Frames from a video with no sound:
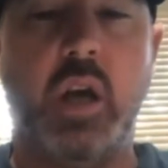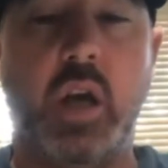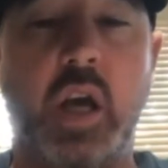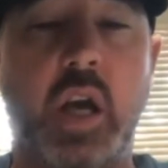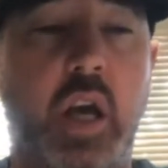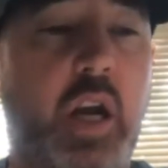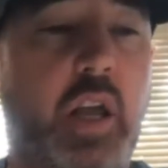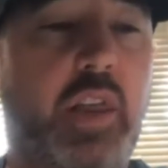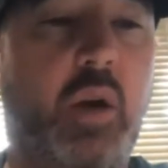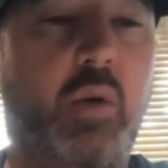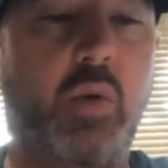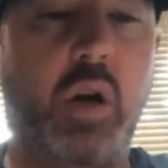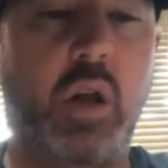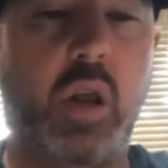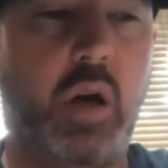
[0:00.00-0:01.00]
And I
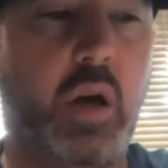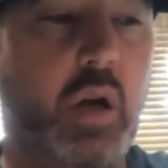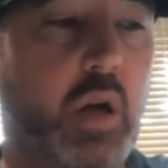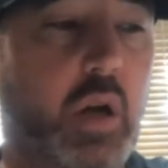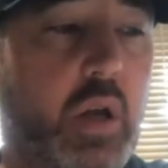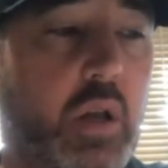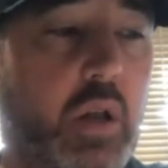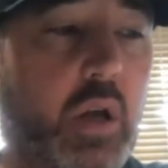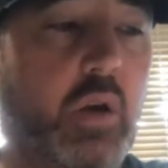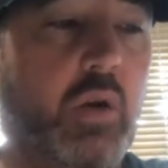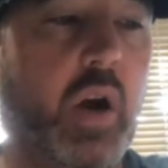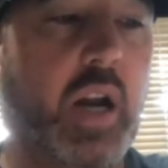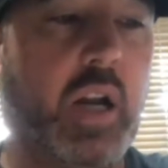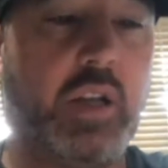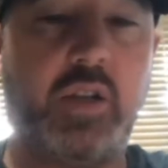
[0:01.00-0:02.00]
think one of the
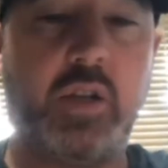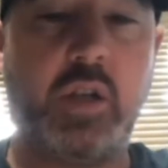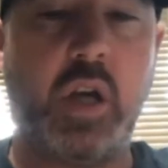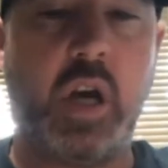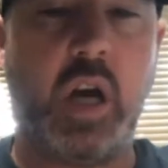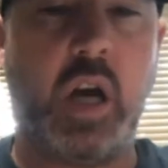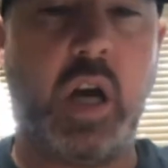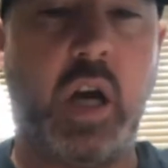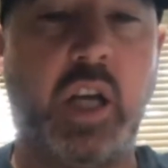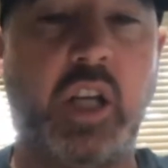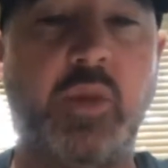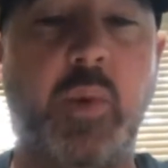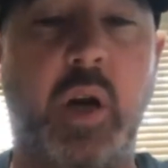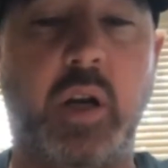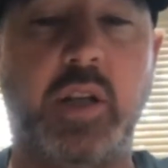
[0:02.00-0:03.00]
greatest
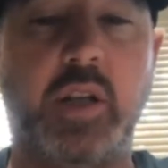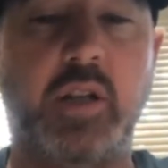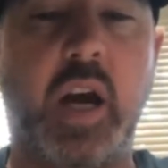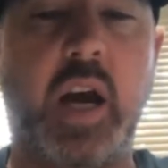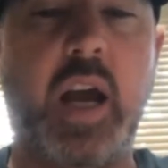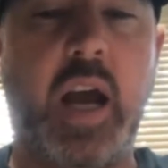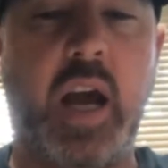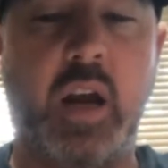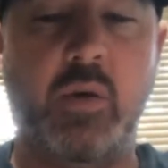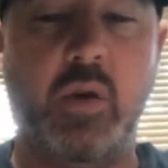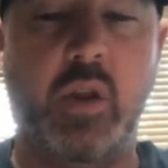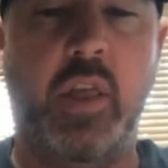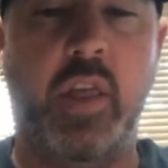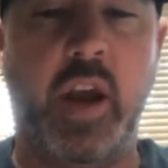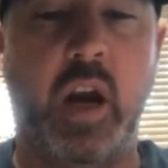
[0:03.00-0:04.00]
experiences I had
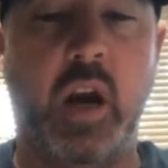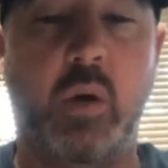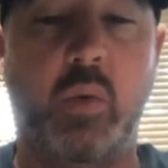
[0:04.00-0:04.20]
there